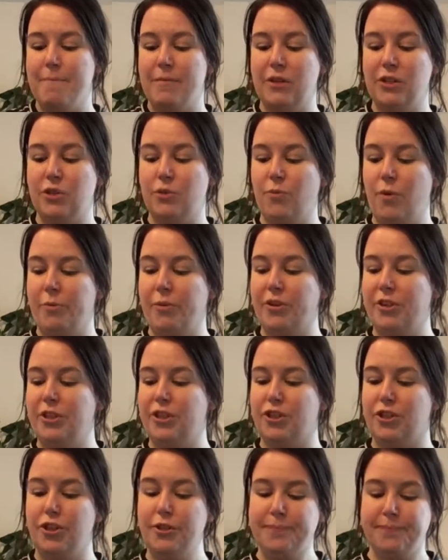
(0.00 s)
So what we're going to
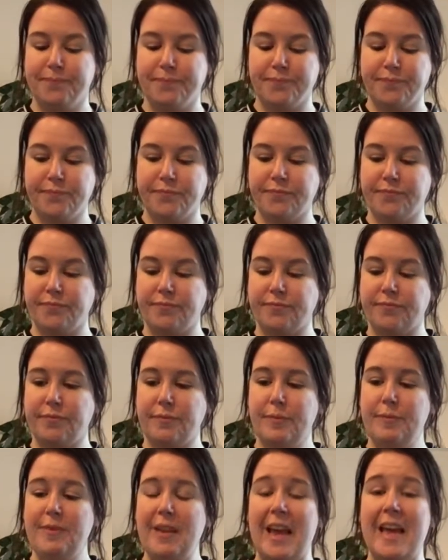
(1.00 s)
do
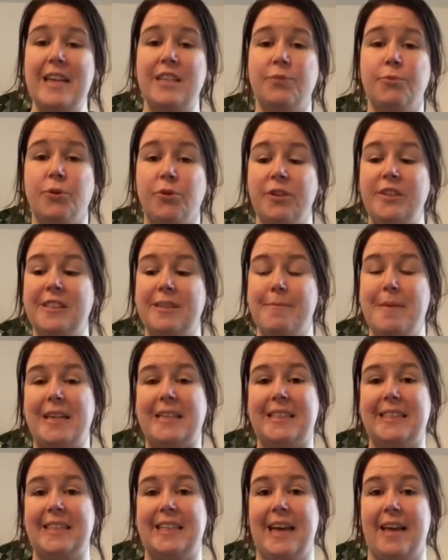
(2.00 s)
is we're going to
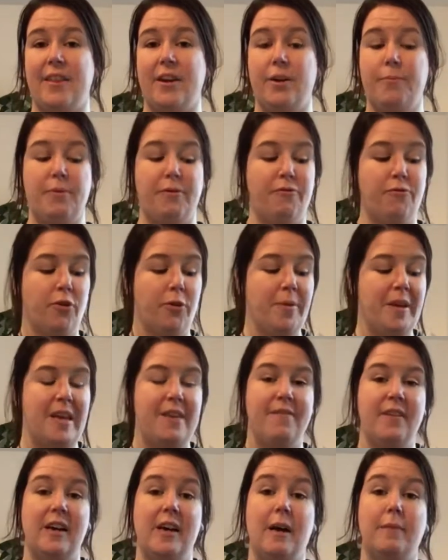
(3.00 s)
mix together, before we
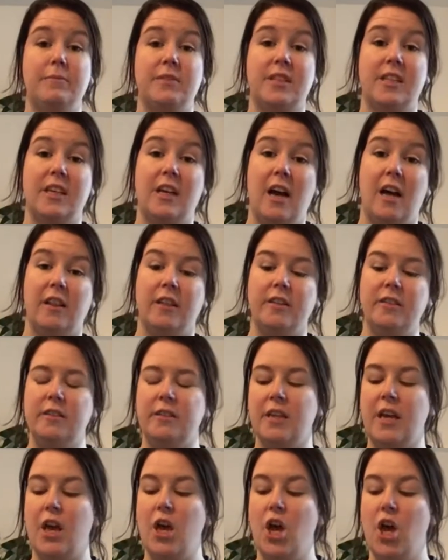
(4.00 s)
even come to the
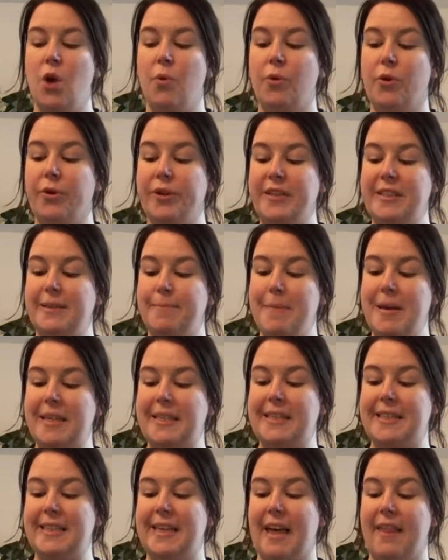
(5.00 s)
colours, we're going to
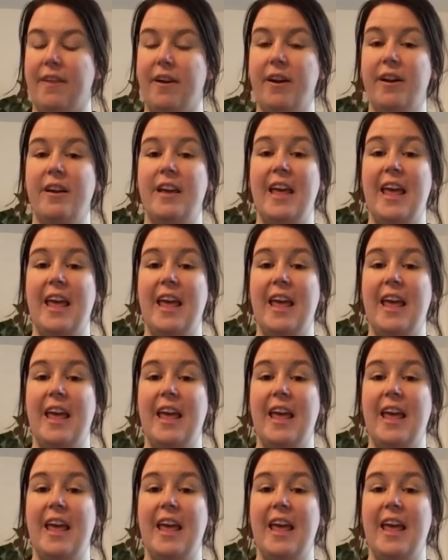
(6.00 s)
mix together